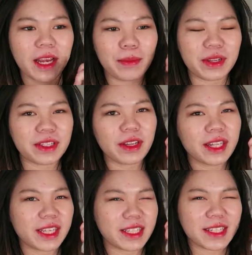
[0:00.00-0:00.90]
but it's not
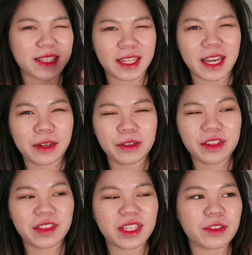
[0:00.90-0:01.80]
like it's stinging or
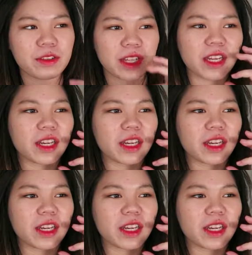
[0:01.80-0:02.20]
anything, it's just I can